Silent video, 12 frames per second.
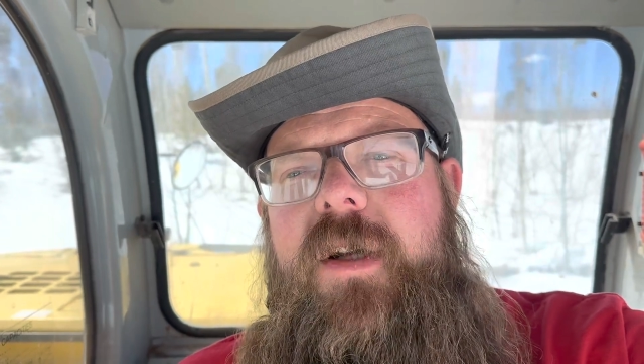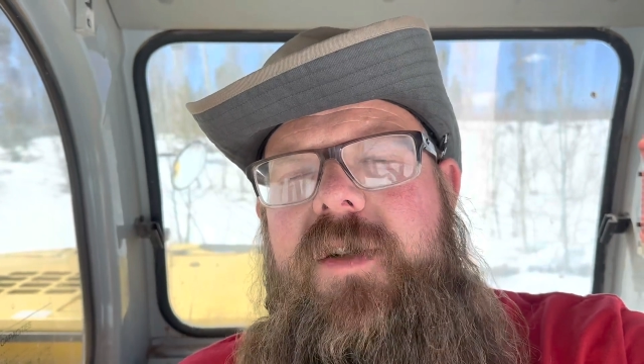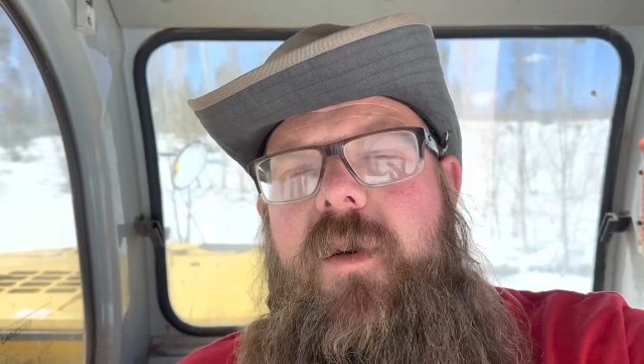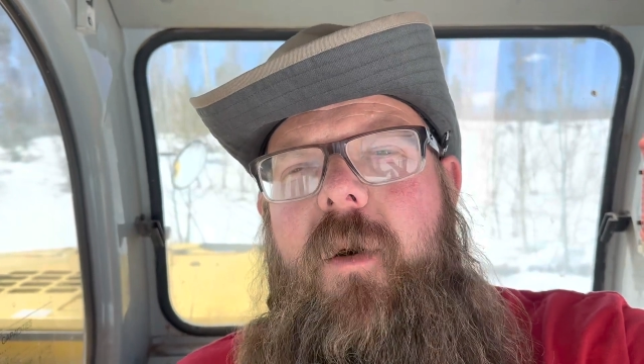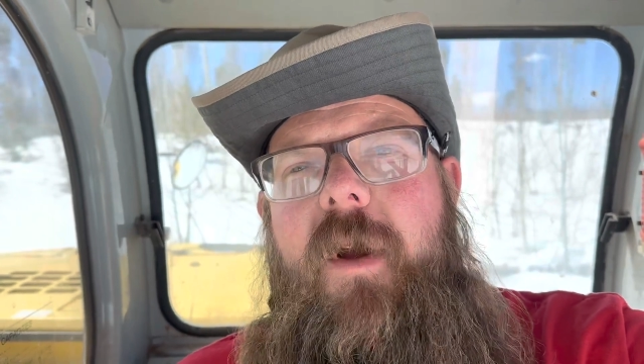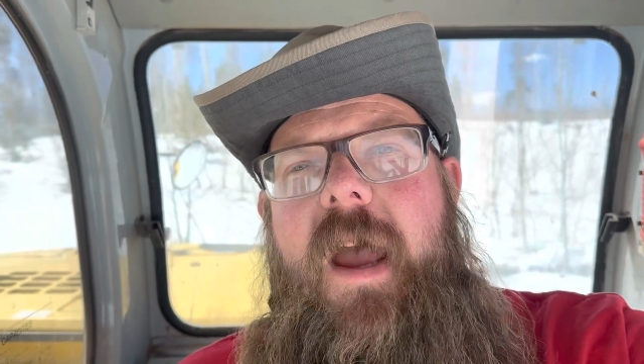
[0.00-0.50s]
That's
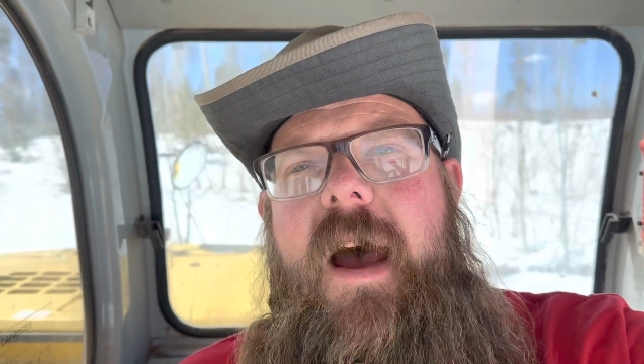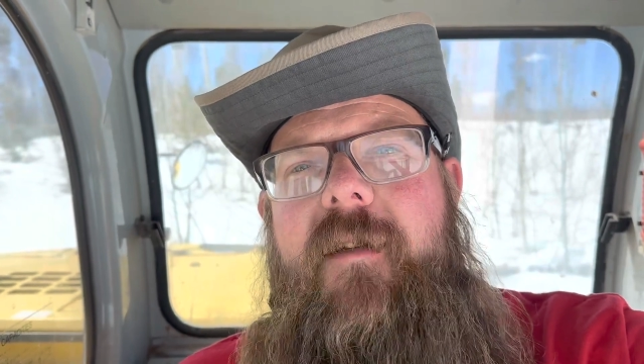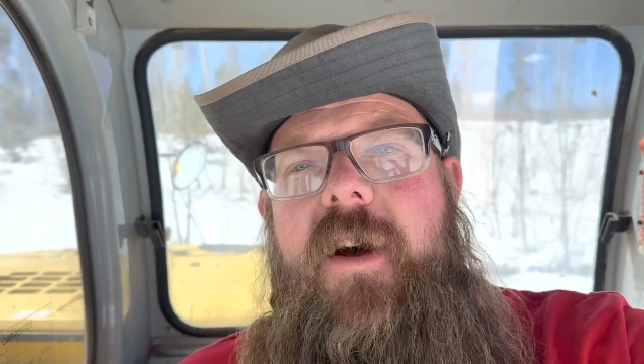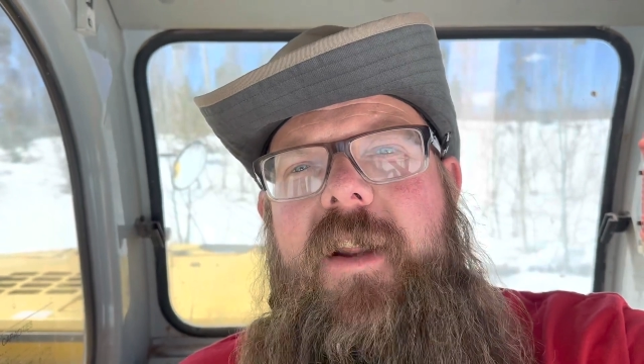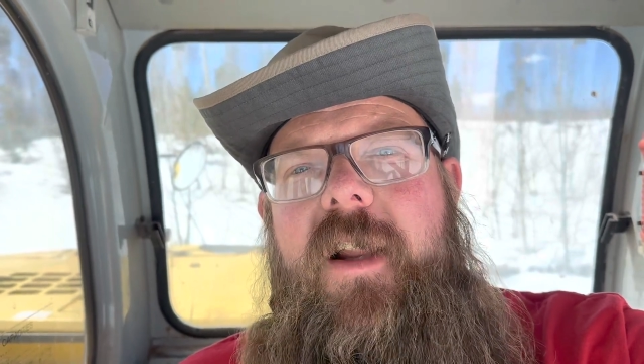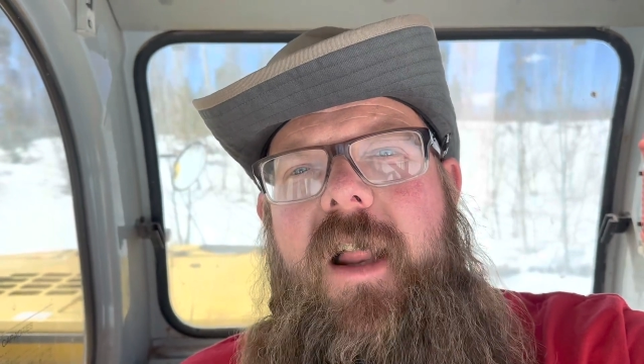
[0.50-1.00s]
what we have
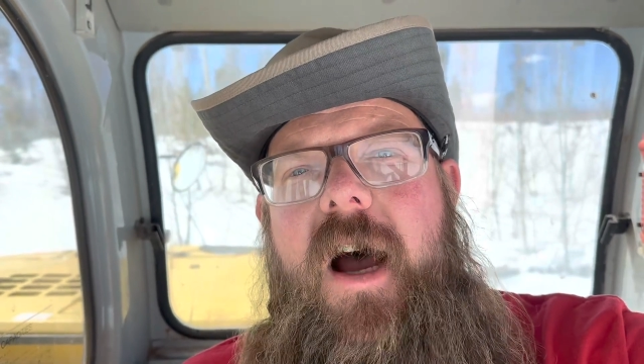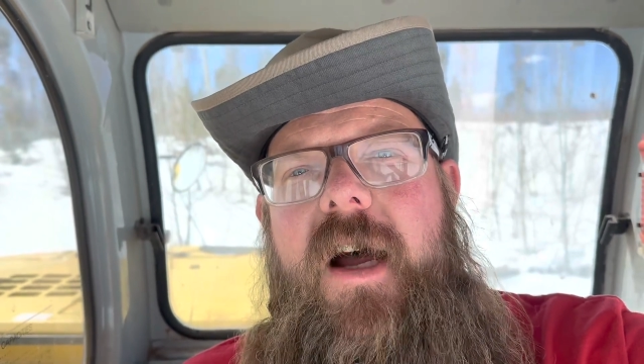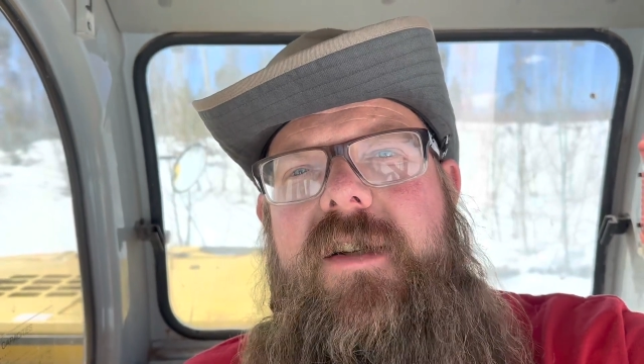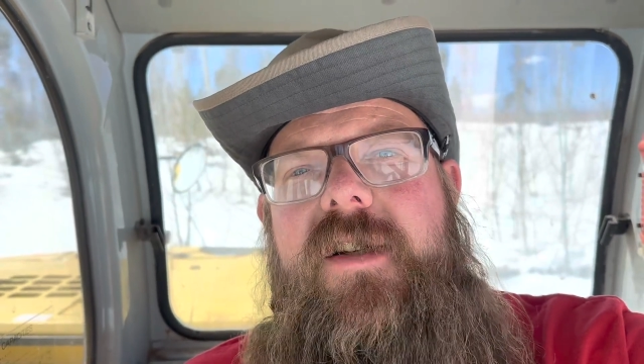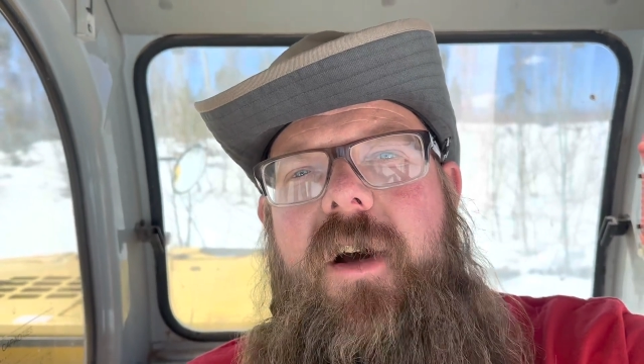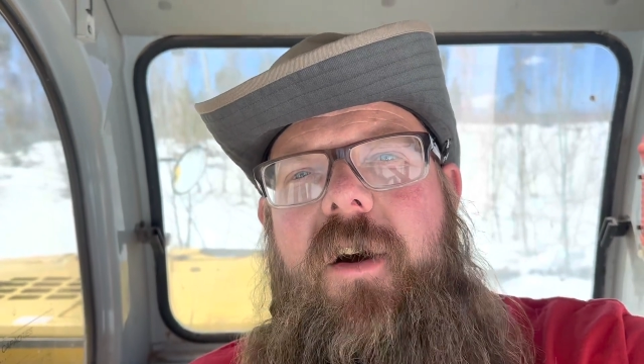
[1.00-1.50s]
on the
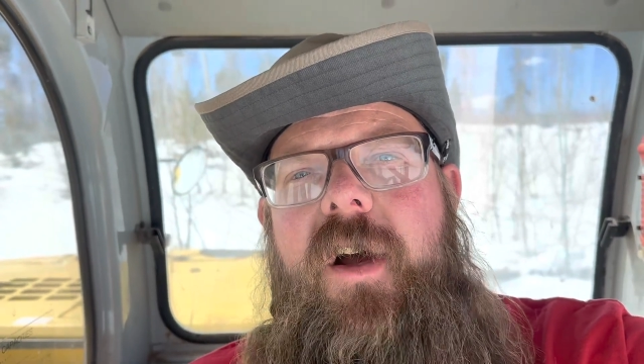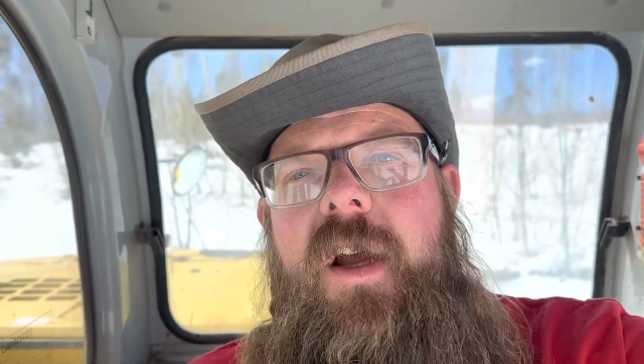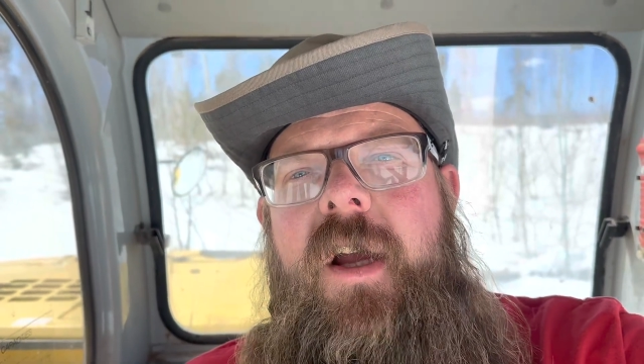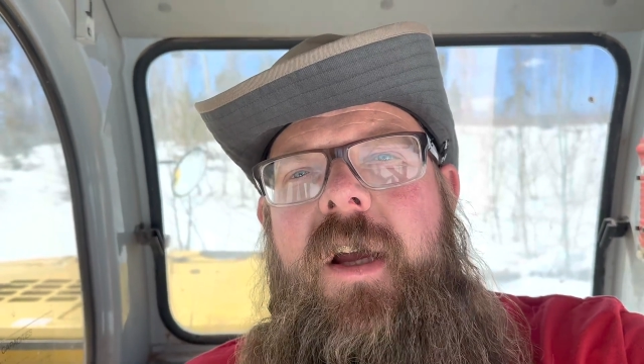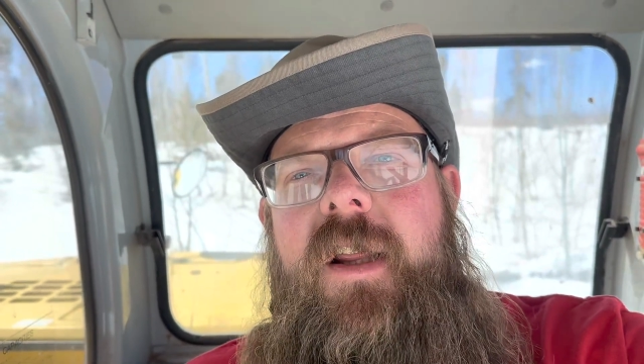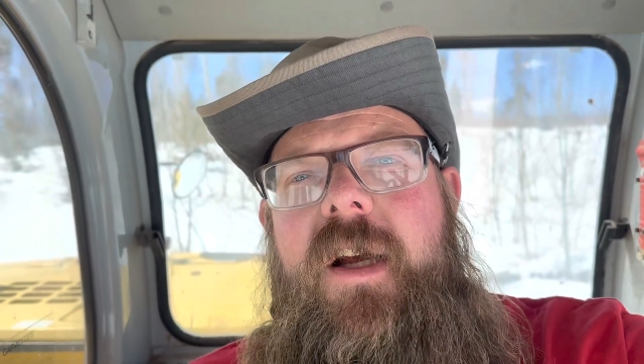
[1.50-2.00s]
lot, so
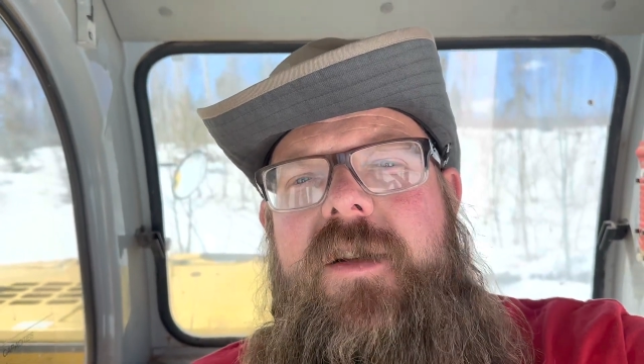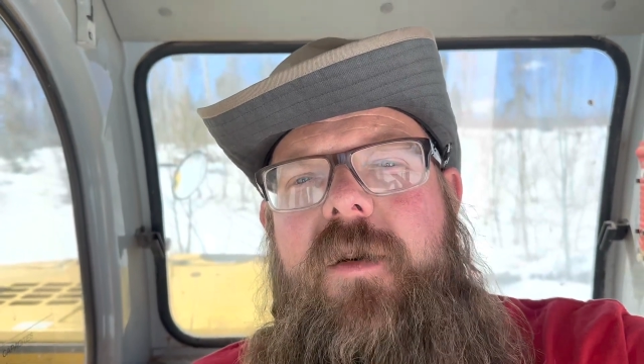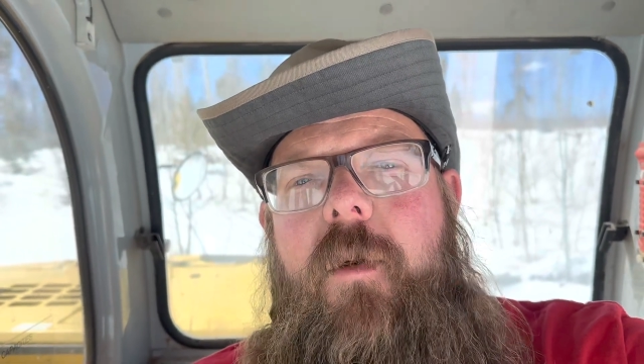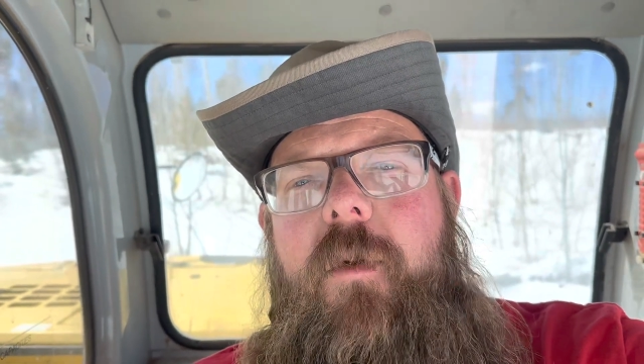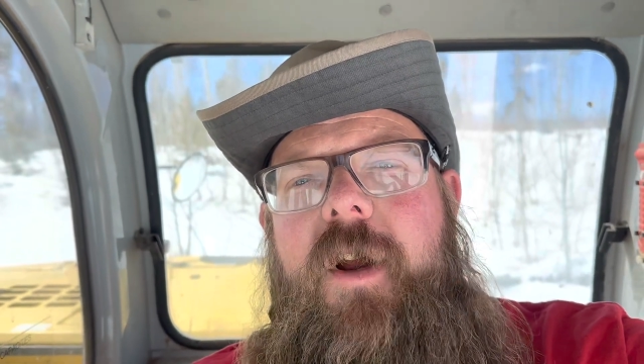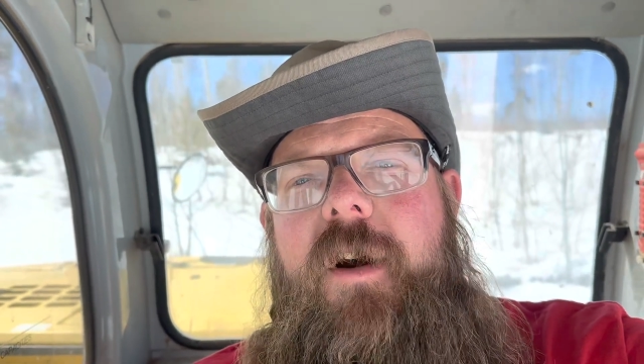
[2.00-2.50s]
that's
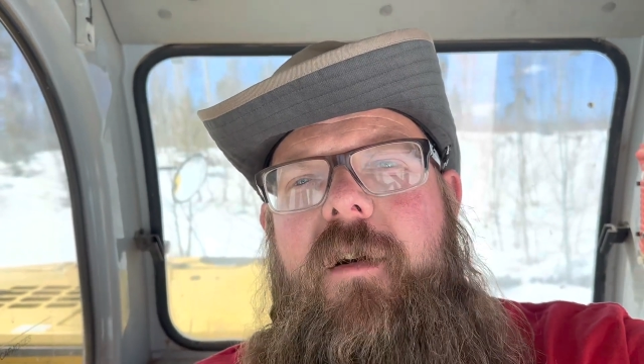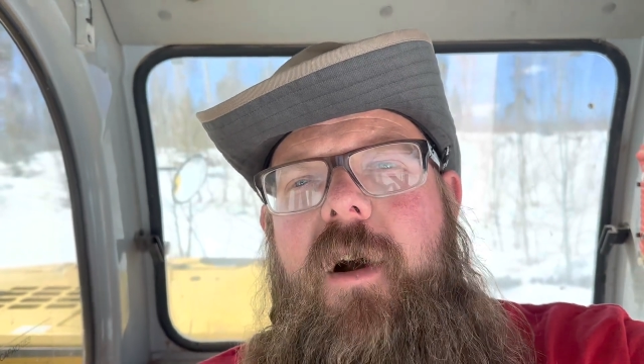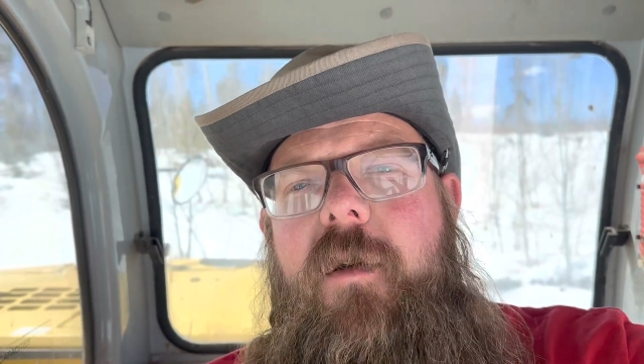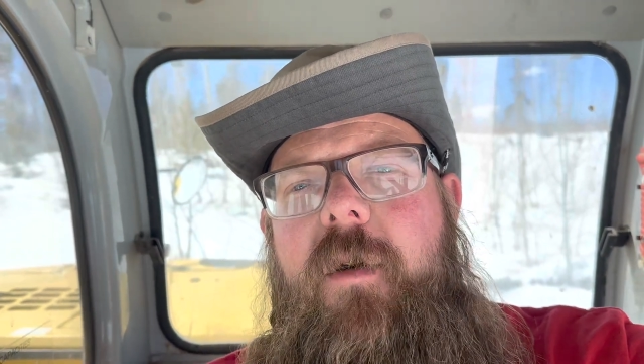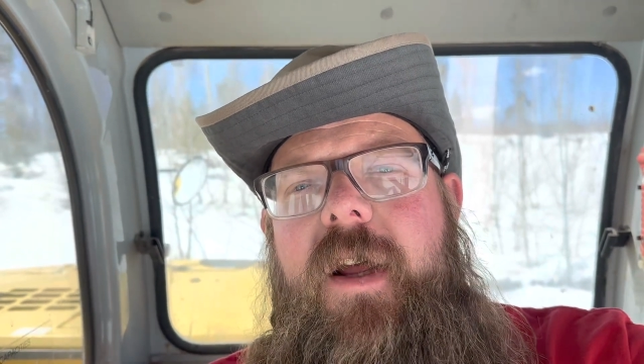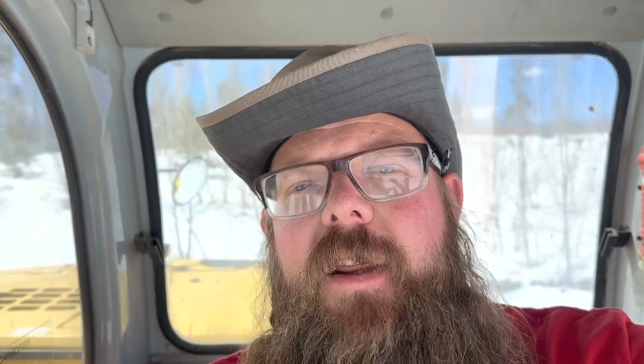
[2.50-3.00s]
what we're gonna
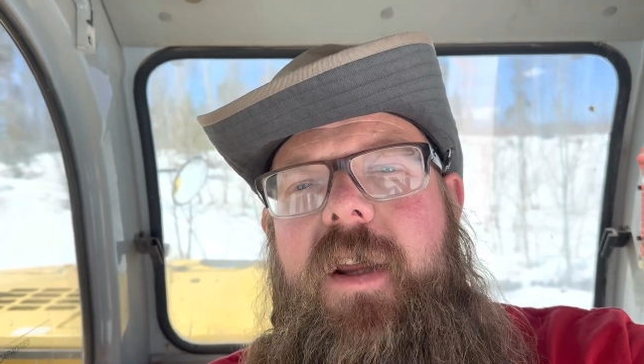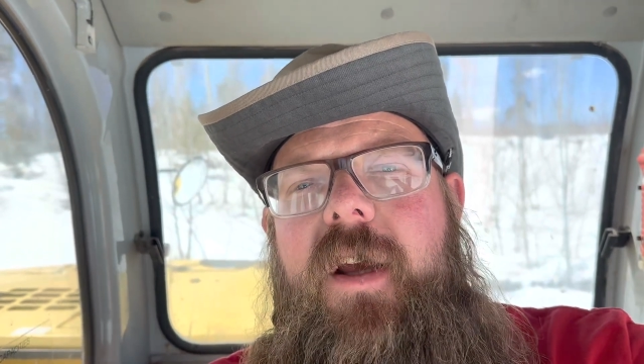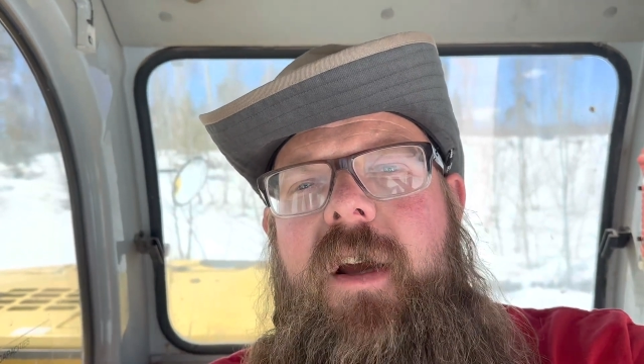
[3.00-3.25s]
roll with.